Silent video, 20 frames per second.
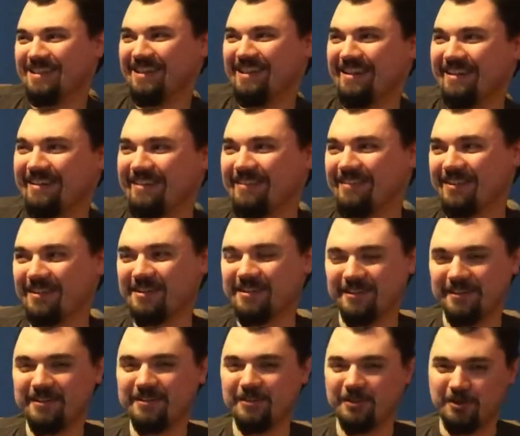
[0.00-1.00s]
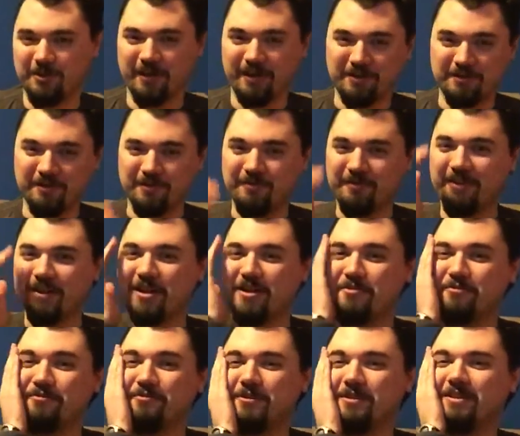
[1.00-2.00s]
the, cr- well the Cradle of
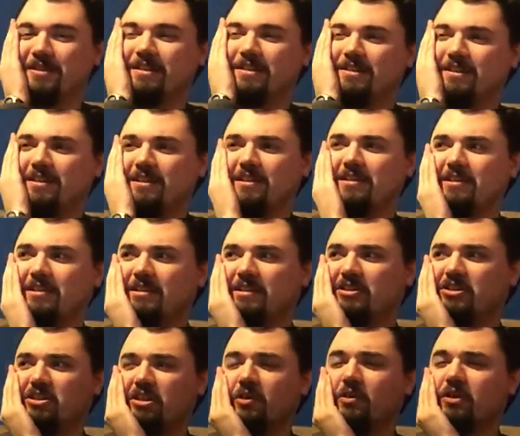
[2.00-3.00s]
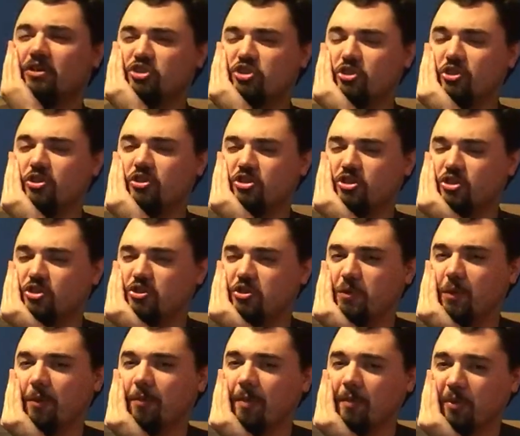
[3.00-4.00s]
Life? It very well could be. It, should, should
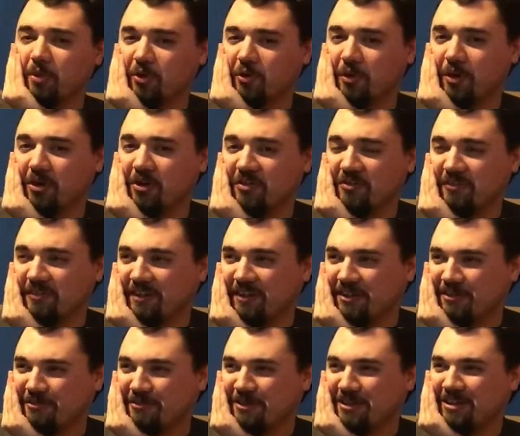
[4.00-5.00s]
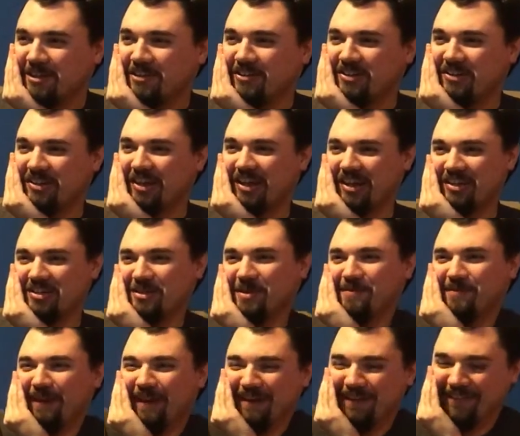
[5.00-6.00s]
you remember the Cradle of Life? The second
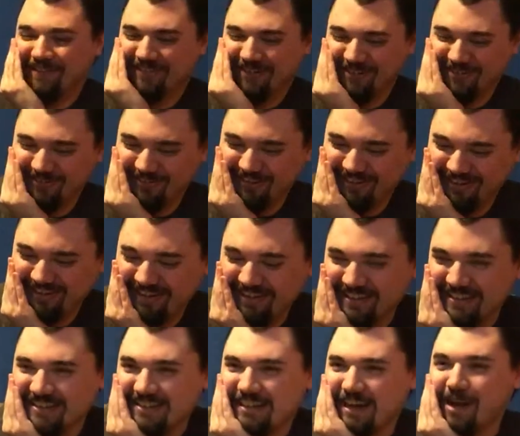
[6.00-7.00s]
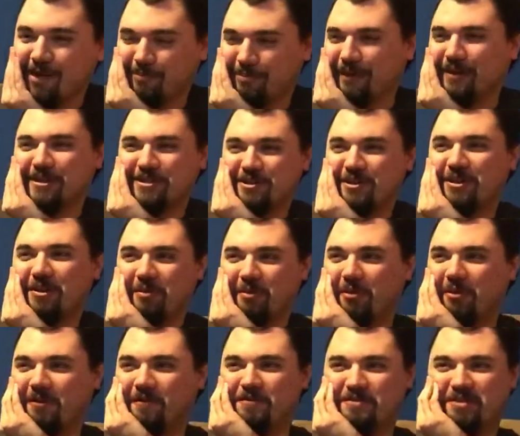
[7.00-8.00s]
Tomb Raider movie? I'm pretty sure they were
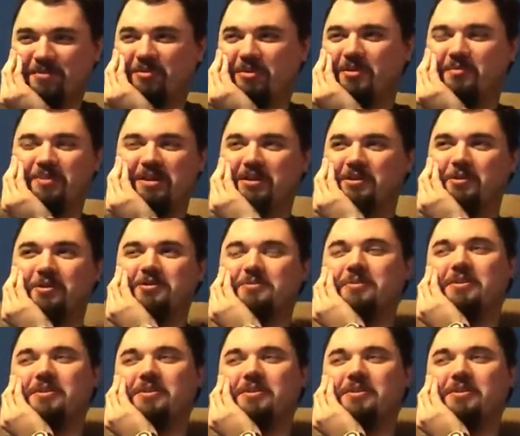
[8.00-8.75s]
looking for something called Pandora's